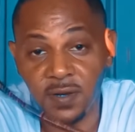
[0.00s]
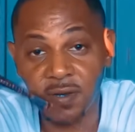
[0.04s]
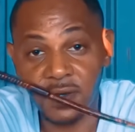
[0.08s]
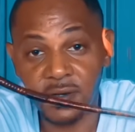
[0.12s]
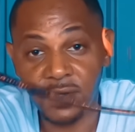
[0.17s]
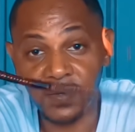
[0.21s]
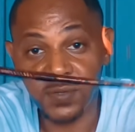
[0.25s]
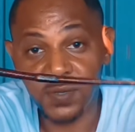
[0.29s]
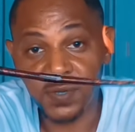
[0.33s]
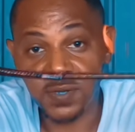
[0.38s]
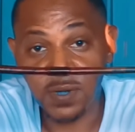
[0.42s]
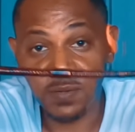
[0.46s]

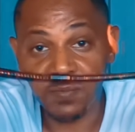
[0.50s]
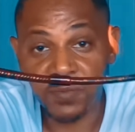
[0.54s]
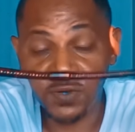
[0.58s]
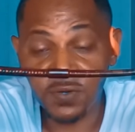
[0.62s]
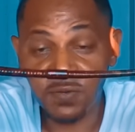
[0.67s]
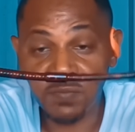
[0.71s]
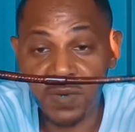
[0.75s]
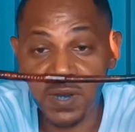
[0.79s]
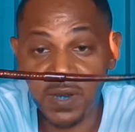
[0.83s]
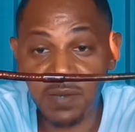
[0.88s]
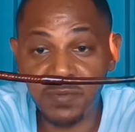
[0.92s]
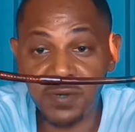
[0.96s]
Now, some of
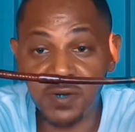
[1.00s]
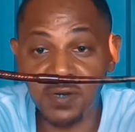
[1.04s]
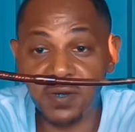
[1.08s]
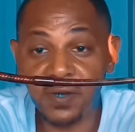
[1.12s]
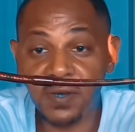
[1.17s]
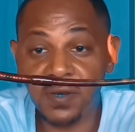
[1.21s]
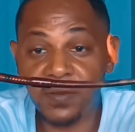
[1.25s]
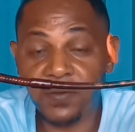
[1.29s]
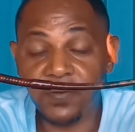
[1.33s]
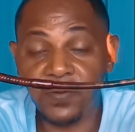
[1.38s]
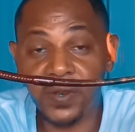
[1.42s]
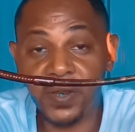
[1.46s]
you might be
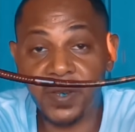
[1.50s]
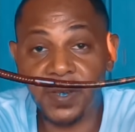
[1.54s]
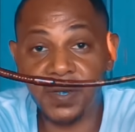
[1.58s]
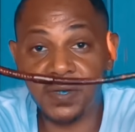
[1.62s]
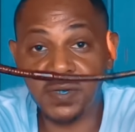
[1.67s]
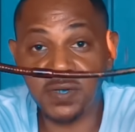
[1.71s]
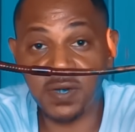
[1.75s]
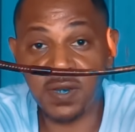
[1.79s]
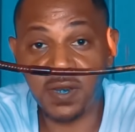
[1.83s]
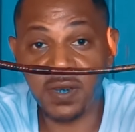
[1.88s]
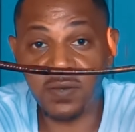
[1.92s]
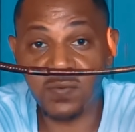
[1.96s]
looking
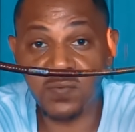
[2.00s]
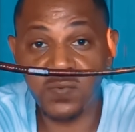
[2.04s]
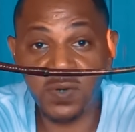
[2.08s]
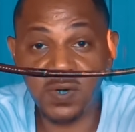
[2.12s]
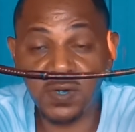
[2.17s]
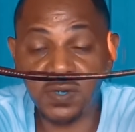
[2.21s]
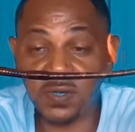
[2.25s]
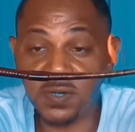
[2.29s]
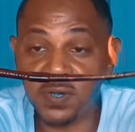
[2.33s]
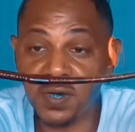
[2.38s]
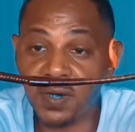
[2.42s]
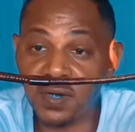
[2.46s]
crazy, like,
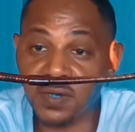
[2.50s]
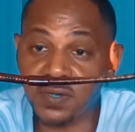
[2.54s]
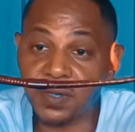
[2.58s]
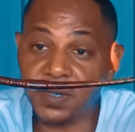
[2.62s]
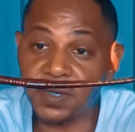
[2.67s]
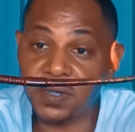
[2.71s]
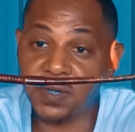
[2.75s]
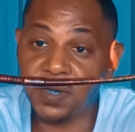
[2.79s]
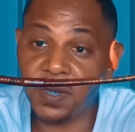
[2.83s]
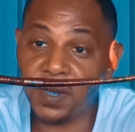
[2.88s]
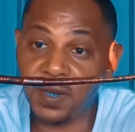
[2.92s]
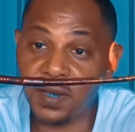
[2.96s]
what is that, a
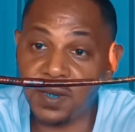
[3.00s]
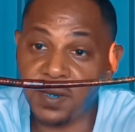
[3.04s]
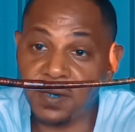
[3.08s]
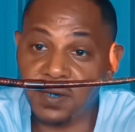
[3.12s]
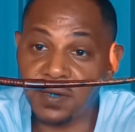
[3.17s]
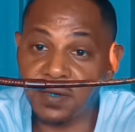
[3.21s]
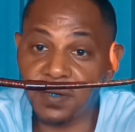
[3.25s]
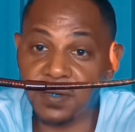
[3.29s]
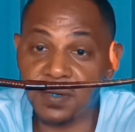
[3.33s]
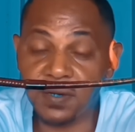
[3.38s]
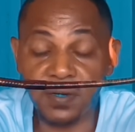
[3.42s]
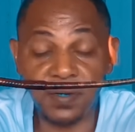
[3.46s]
snake?
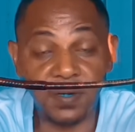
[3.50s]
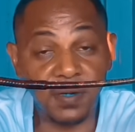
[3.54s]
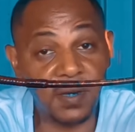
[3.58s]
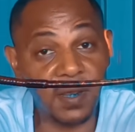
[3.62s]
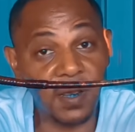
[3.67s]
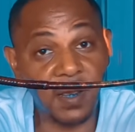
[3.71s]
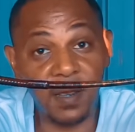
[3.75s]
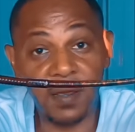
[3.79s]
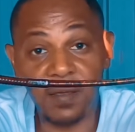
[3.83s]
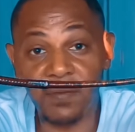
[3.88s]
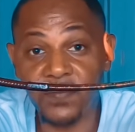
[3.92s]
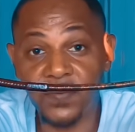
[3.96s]

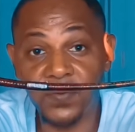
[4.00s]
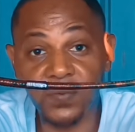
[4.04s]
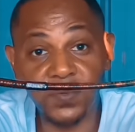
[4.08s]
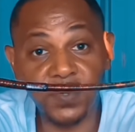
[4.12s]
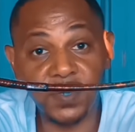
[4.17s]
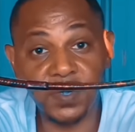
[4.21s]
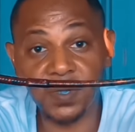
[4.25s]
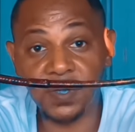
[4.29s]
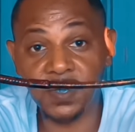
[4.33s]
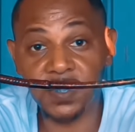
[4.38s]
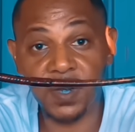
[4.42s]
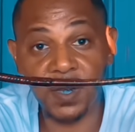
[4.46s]
Nah, if it
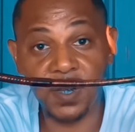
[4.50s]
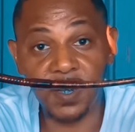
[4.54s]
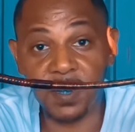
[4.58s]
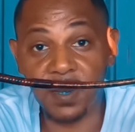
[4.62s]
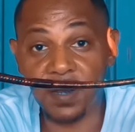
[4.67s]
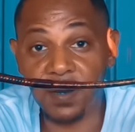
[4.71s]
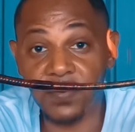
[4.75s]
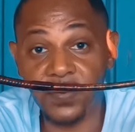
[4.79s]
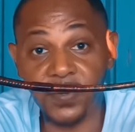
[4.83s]
was a snake, I